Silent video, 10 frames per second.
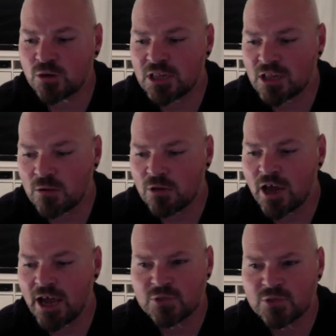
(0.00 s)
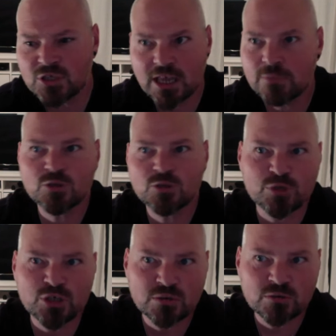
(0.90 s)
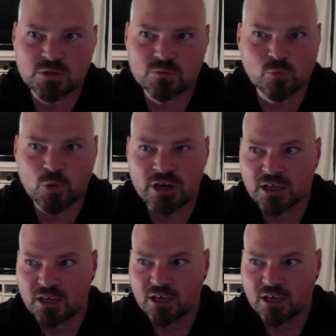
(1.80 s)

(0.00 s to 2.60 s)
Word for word: in low light. I'm still able to produce work